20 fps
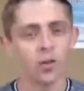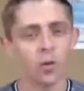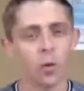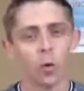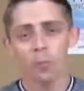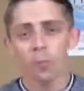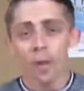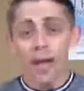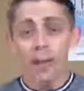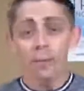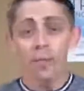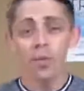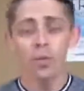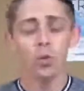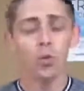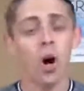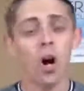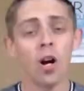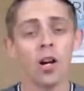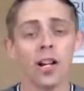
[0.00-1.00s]
Or maybe
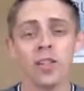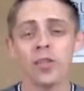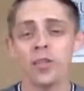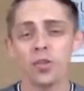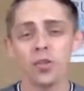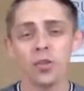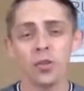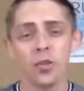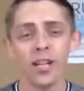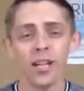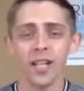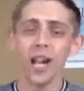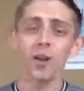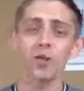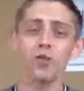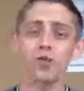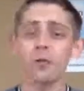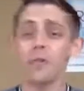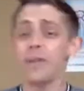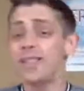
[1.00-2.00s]
you walk into an
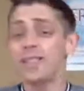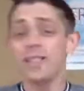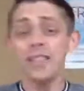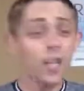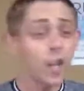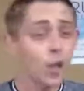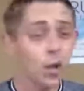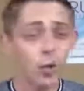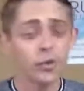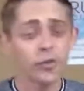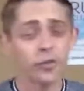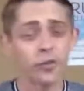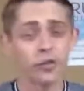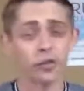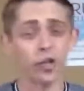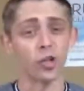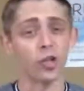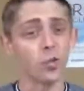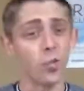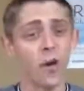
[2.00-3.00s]
LGBT inclusive
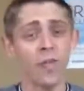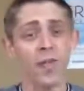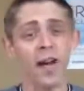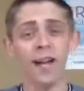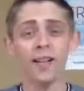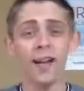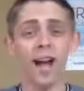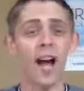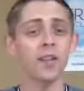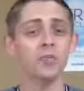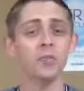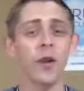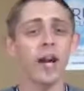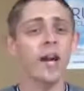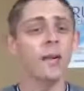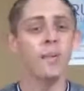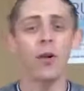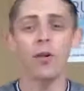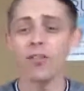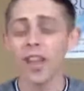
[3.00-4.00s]
church, one that has
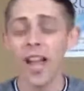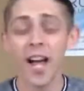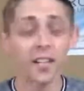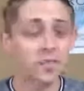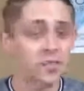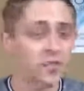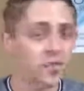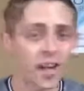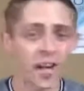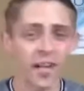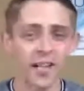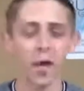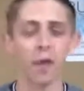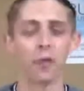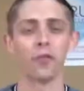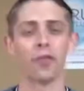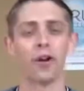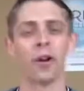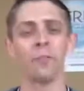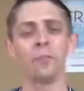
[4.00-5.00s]
rainbow flags flying
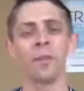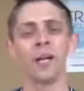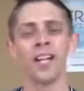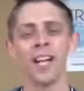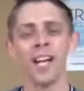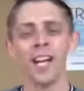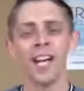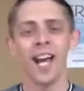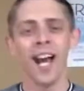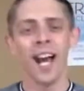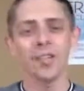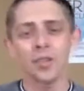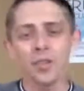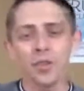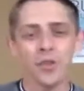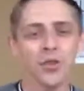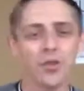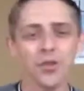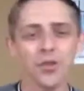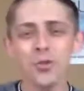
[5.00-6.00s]
out front, but as
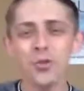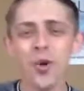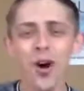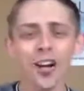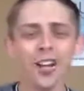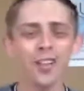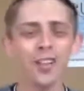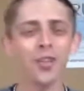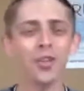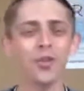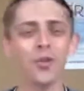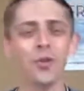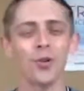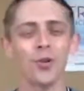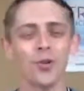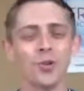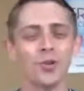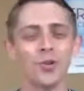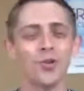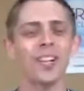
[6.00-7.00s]
soon as you walk in the
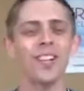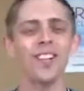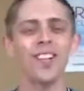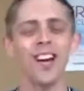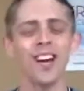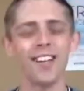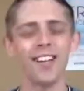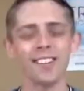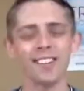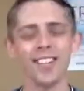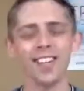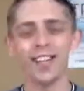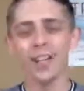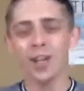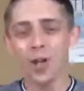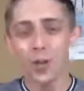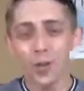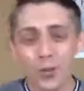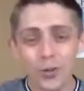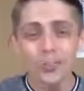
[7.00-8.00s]
door, you realize that
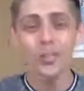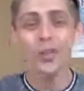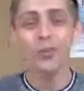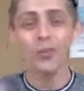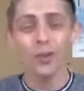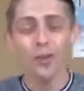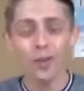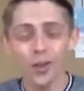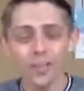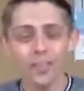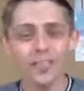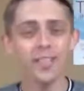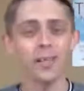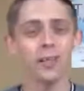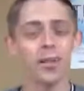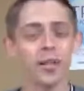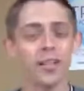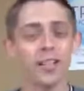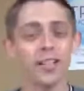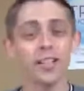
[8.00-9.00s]
inclusive for this
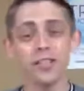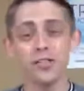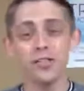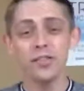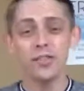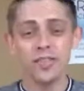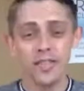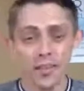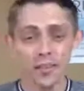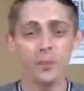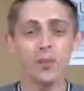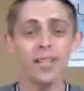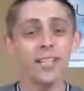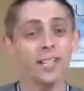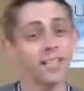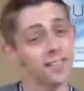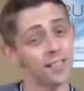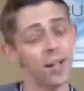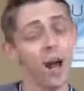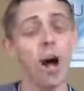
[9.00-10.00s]
community simply
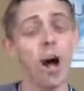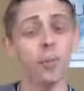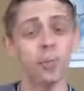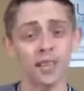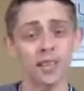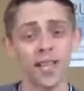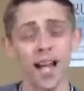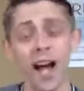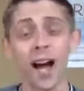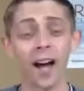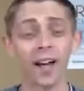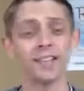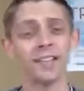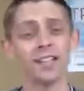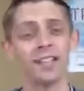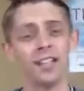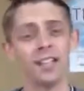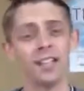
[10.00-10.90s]
stops at